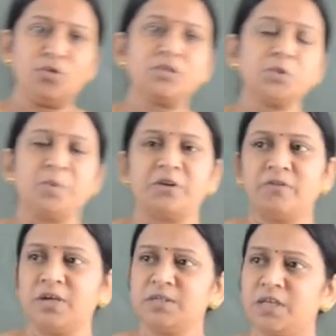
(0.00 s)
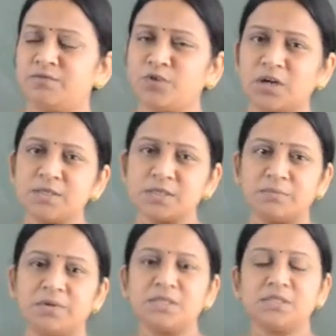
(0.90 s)
spectras, they have got
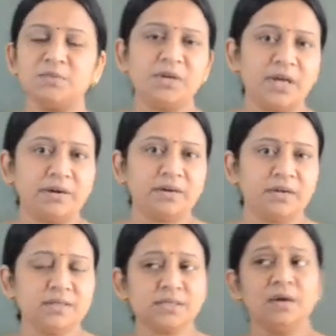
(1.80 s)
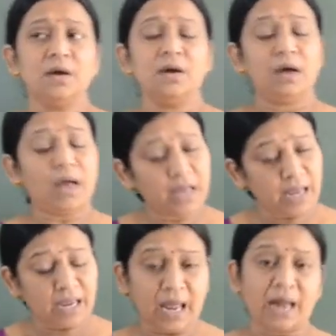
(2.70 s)
some dissimilarities
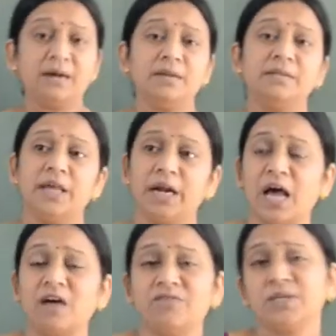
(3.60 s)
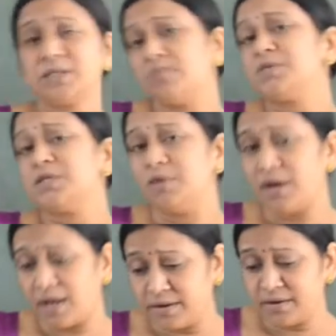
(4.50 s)
and they are having some
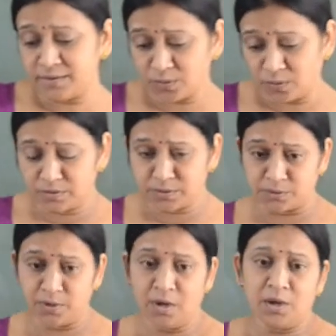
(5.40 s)
similarities also.